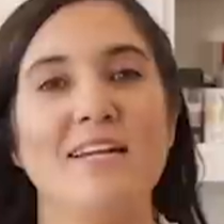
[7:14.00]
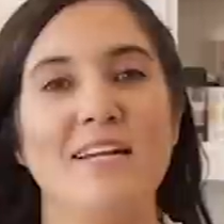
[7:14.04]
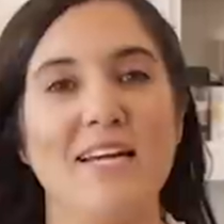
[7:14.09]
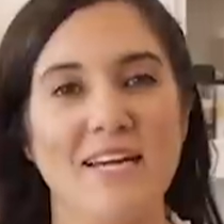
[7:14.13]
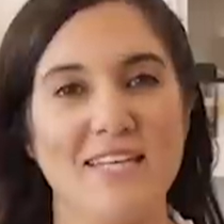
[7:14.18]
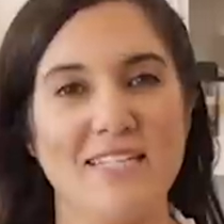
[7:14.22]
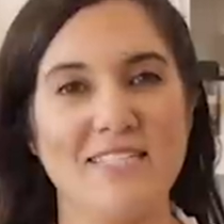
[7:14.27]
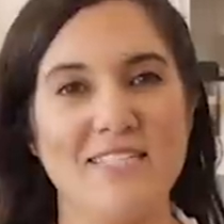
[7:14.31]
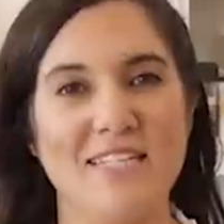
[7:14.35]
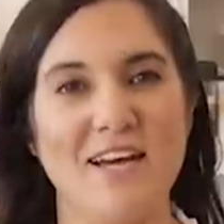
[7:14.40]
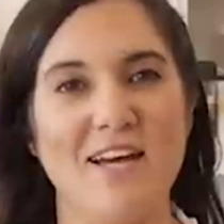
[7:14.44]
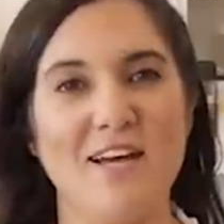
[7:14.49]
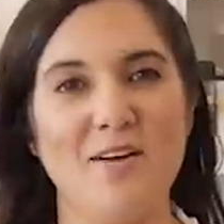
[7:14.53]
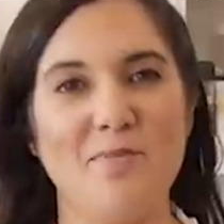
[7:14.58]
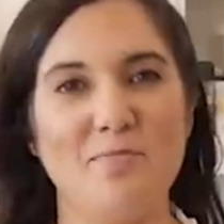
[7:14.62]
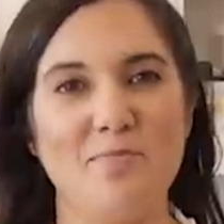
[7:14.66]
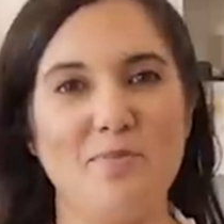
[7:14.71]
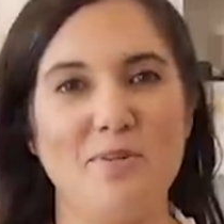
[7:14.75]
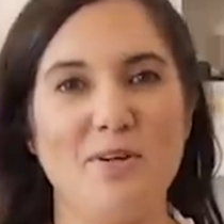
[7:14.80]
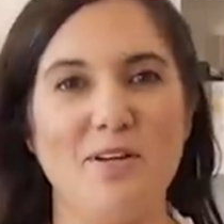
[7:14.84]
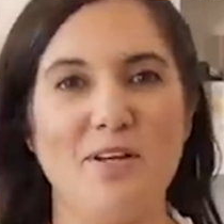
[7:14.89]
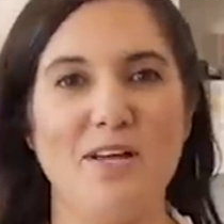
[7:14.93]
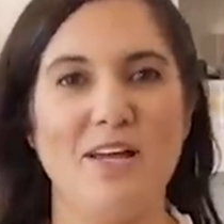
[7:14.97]
Next
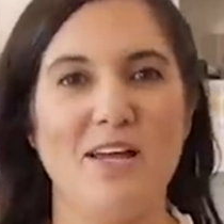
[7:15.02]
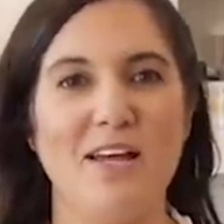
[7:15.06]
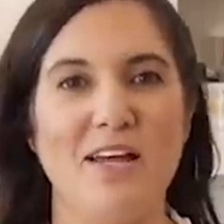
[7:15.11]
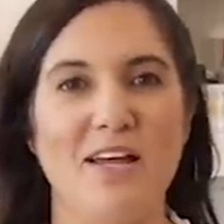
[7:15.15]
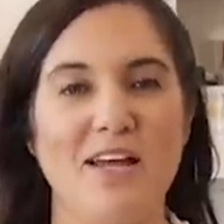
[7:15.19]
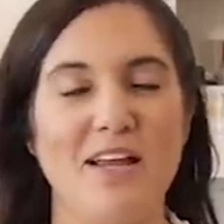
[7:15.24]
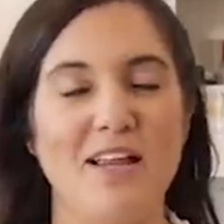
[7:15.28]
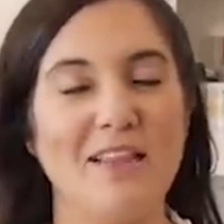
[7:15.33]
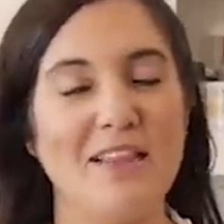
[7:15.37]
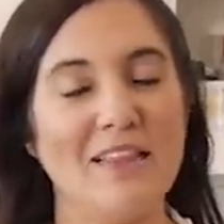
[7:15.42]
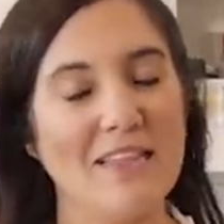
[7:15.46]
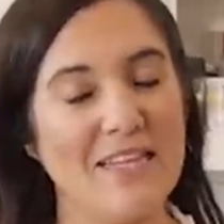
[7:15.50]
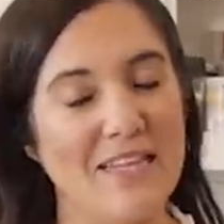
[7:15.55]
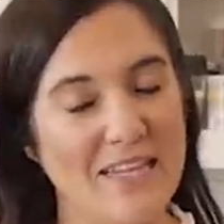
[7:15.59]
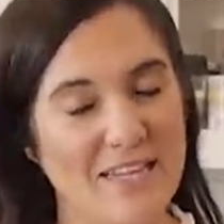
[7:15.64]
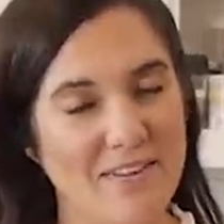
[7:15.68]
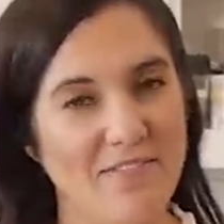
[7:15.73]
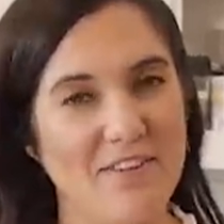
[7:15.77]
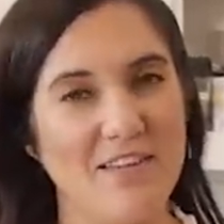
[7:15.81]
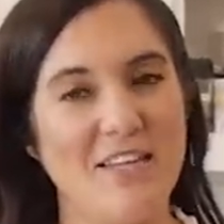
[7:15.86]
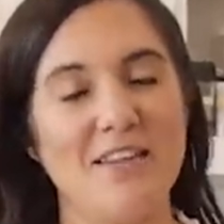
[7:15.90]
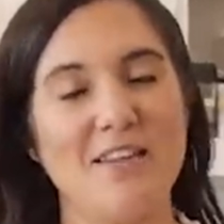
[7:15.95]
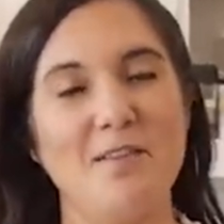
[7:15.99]
up,
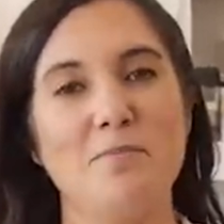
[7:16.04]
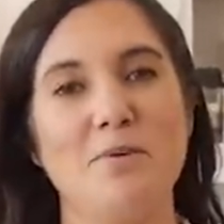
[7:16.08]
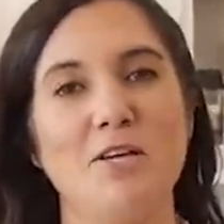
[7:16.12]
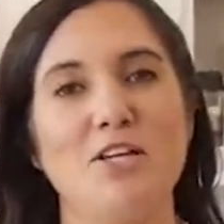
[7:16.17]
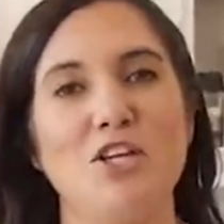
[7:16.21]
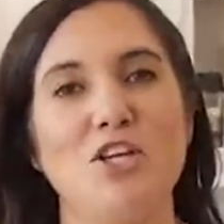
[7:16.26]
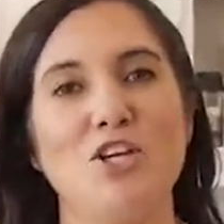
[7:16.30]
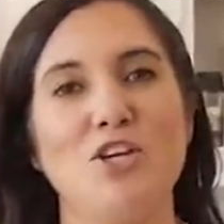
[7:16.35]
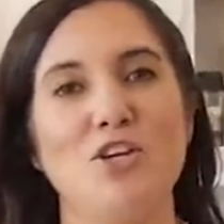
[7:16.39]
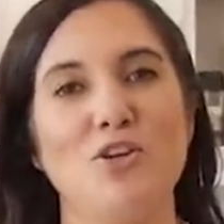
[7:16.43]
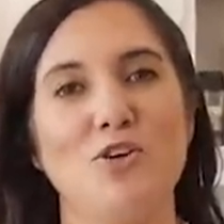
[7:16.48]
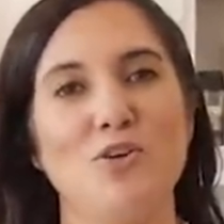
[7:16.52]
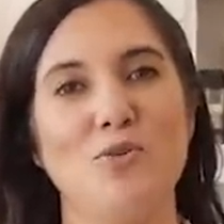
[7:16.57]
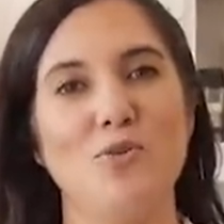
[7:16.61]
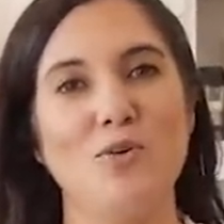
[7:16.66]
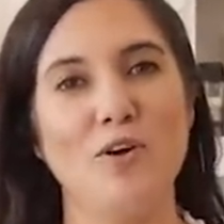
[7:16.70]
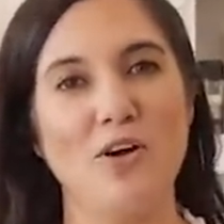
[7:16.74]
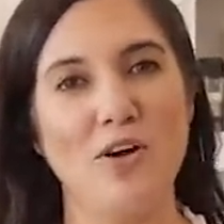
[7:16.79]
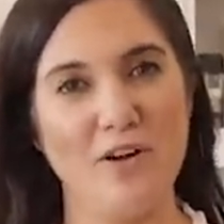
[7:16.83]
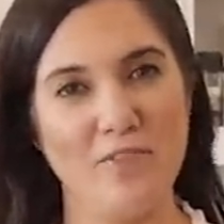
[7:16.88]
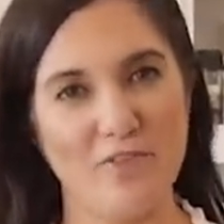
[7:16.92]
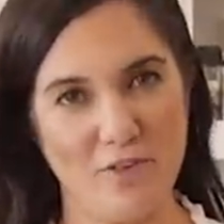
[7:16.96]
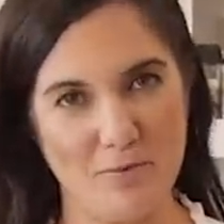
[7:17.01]
leaving the menu
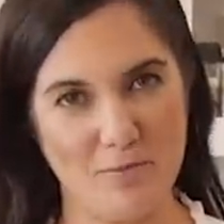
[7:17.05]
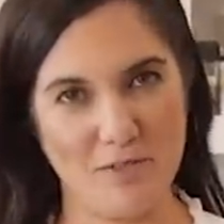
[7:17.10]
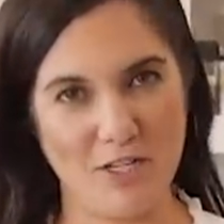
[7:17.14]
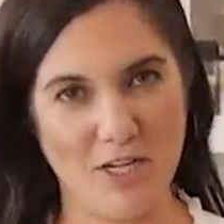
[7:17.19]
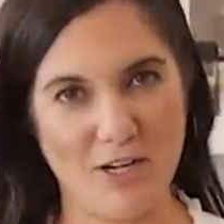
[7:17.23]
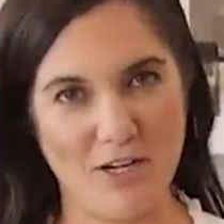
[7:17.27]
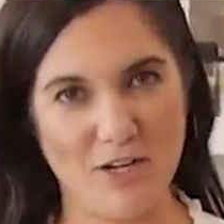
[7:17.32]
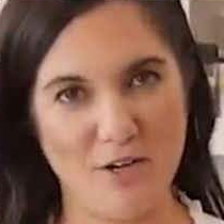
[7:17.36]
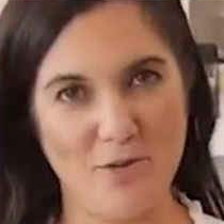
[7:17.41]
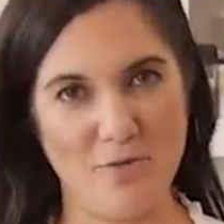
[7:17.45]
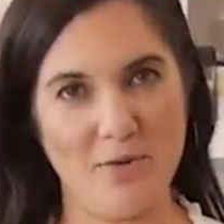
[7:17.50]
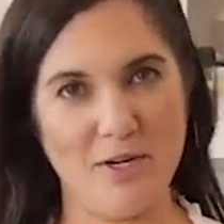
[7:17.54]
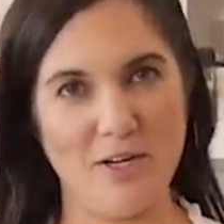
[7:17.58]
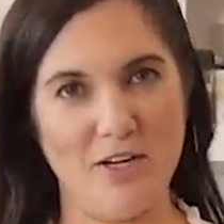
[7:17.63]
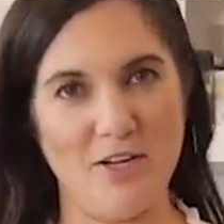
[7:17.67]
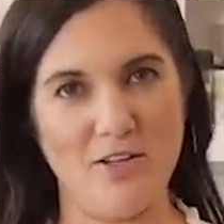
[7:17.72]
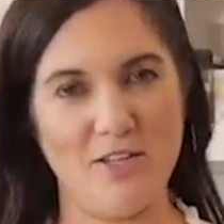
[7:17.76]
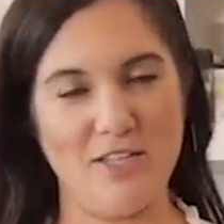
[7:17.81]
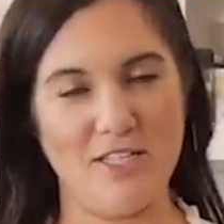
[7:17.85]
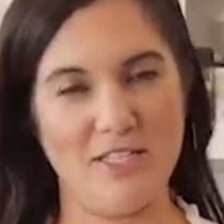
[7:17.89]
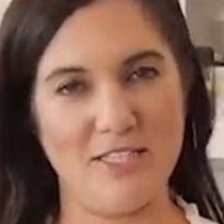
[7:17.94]
from Taco Bell,